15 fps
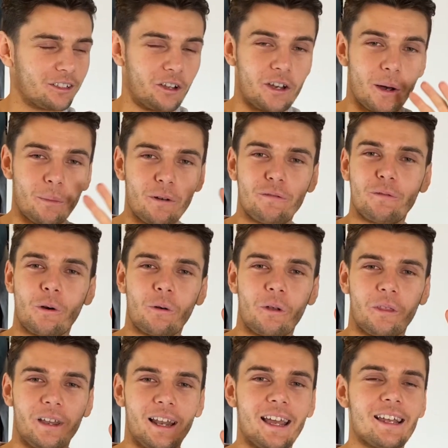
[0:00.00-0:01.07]
number 4 on
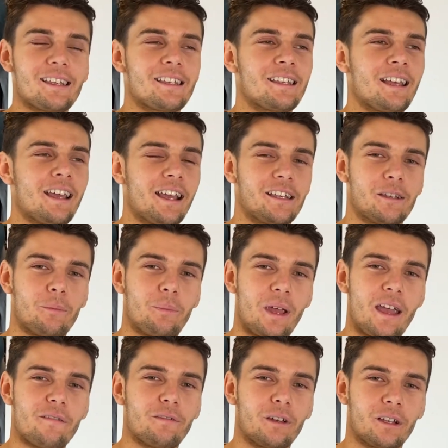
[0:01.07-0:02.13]
the list is a bit
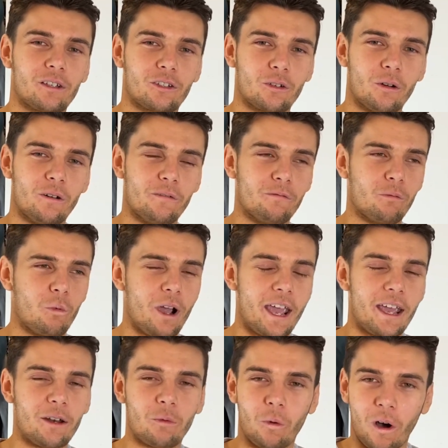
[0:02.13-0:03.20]
of a sort of
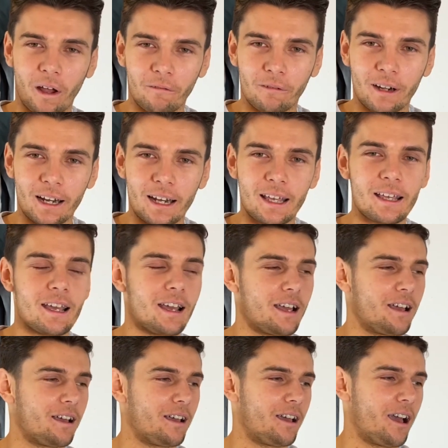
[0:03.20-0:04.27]
weird one, really.
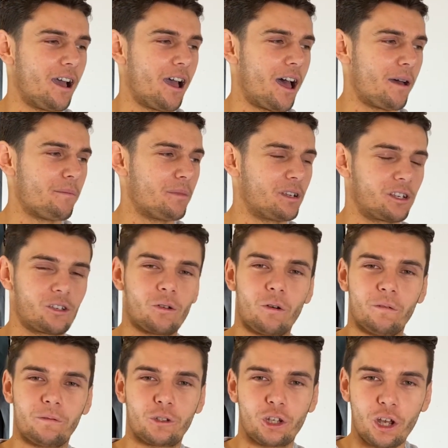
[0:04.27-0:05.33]
It's sort
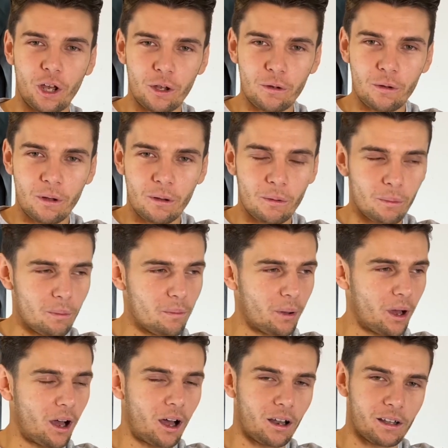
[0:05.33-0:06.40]
of 2, but
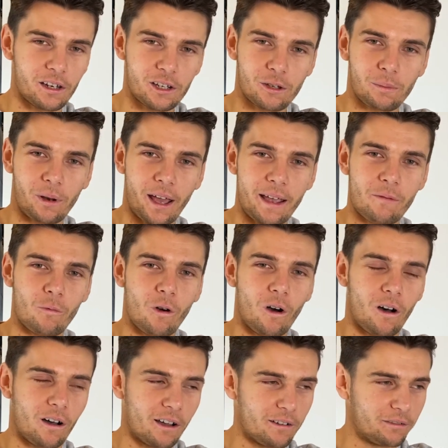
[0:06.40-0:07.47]
I'll explain what
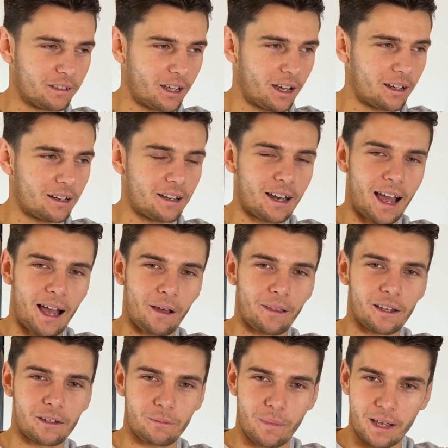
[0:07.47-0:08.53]
I've done and how
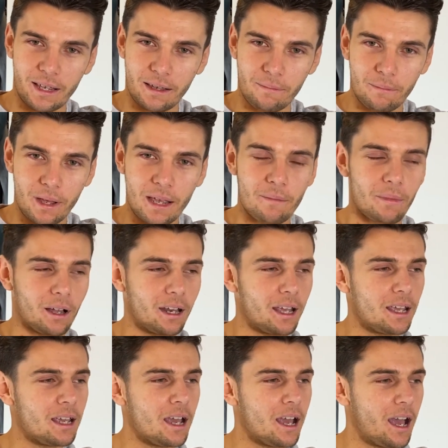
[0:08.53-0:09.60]
that's making me
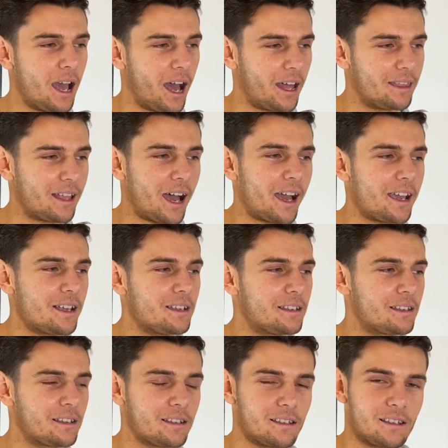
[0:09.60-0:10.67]
money, and that
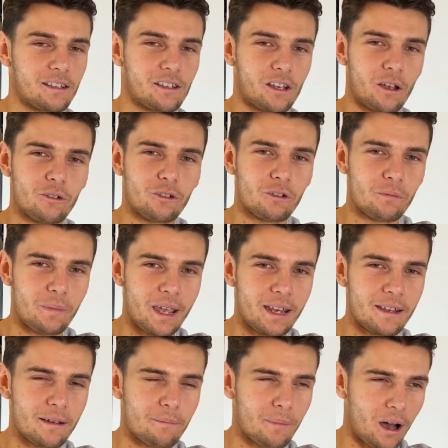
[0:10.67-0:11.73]
is social
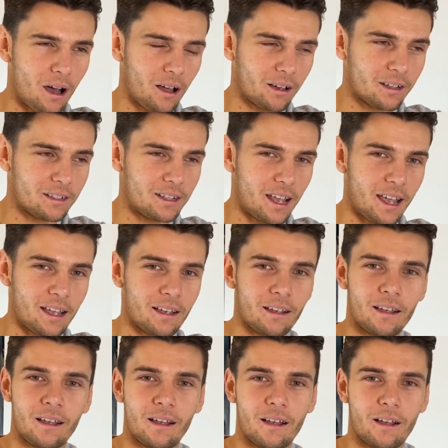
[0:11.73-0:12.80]
media marketing
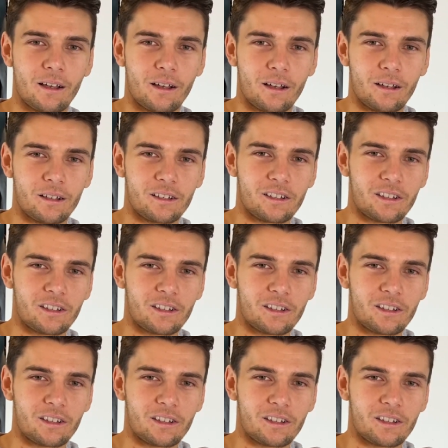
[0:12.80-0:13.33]
/